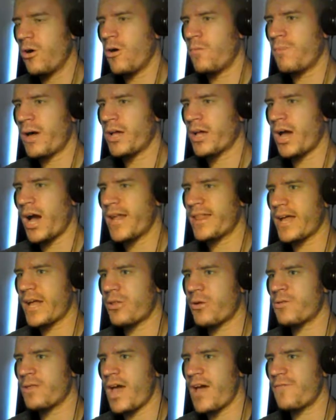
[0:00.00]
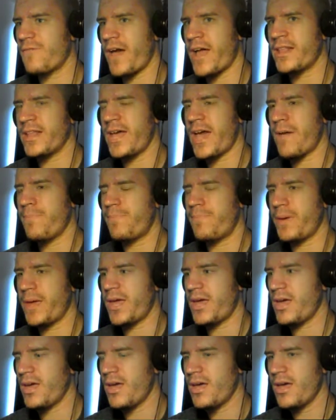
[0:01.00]
my god, I don't have any
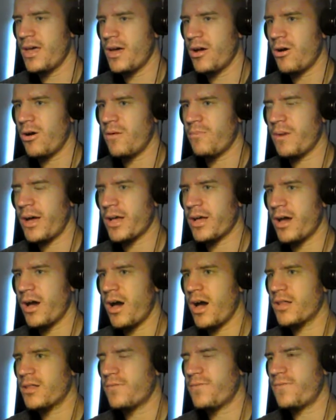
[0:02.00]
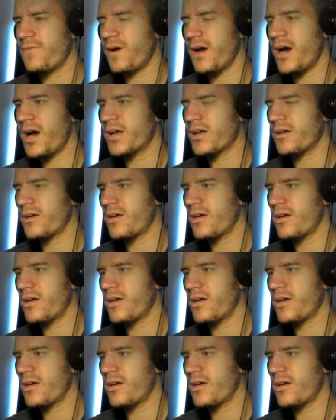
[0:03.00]
MP. Oh my god, fuck.